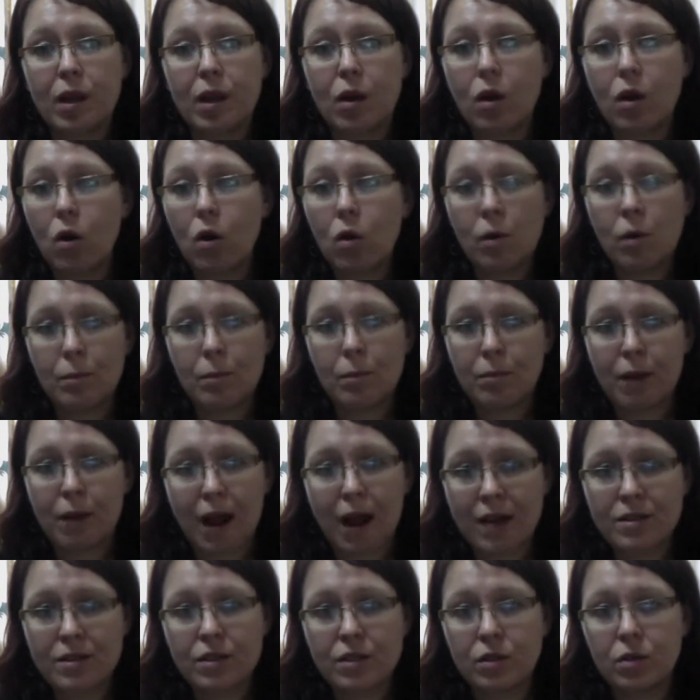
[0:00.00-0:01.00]
or
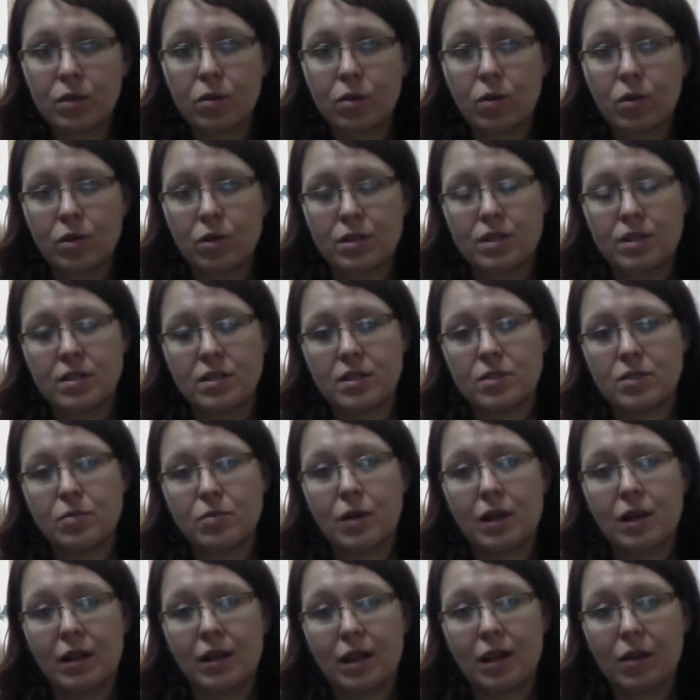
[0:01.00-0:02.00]
practical courses as
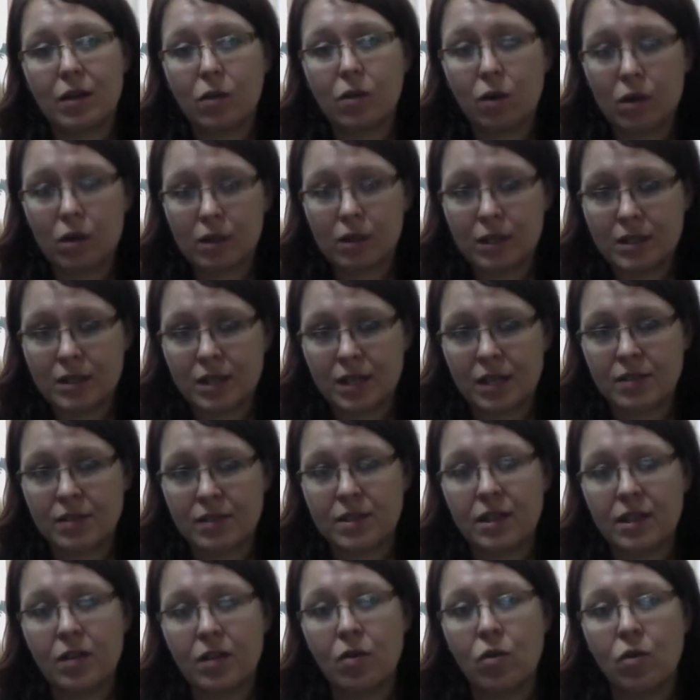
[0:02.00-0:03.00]
well, like choral
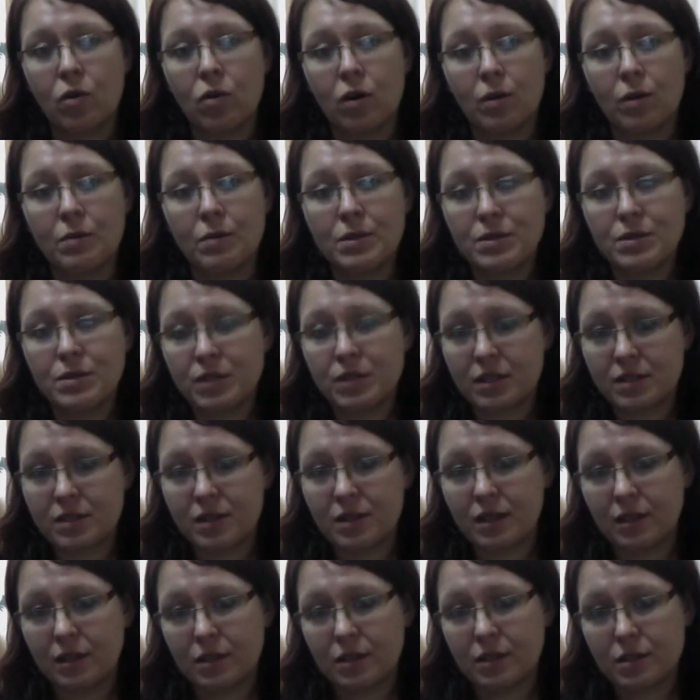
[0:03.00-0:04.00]
conducting or music
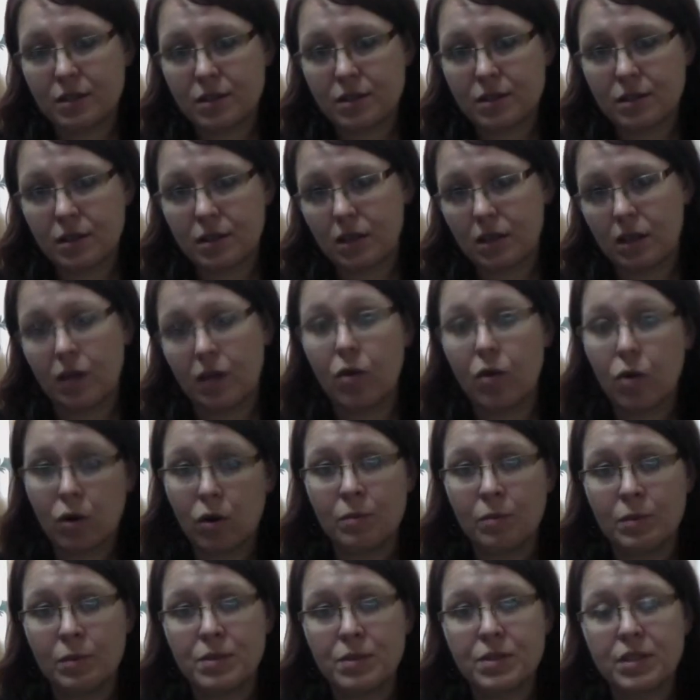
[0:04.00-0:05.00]
skills,
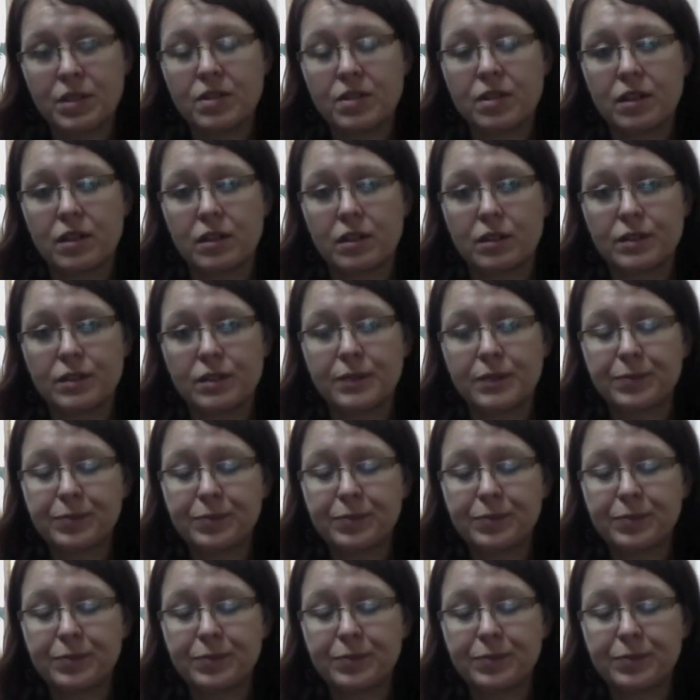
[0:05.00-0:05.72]
oral music skills.